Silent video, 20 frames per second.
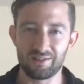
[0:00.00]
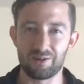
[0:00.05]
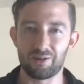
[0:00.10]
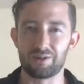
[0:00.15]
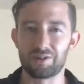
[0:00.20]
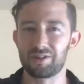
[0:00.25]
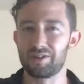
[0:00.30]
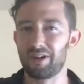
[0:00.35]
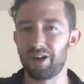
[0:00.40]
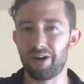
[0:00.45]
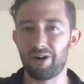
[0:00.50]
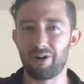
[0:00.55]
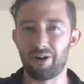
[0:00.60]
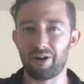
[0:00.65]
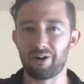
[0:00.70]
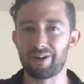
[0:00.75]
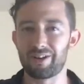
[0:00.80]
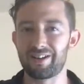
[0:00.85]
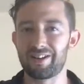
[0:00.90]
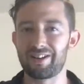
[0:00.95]
or do you know how
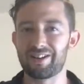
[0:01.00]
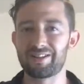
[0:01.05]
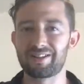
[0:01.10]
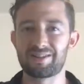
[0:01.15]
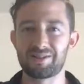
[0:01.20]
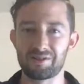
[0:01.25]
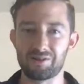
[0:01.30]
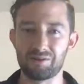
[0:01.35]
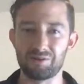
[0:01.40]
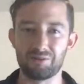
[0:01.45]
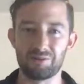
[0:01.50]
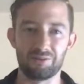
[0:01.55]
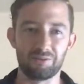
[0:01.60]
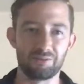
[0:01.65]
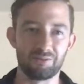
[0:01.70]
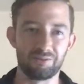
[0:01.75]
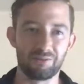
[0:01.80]
hard it is to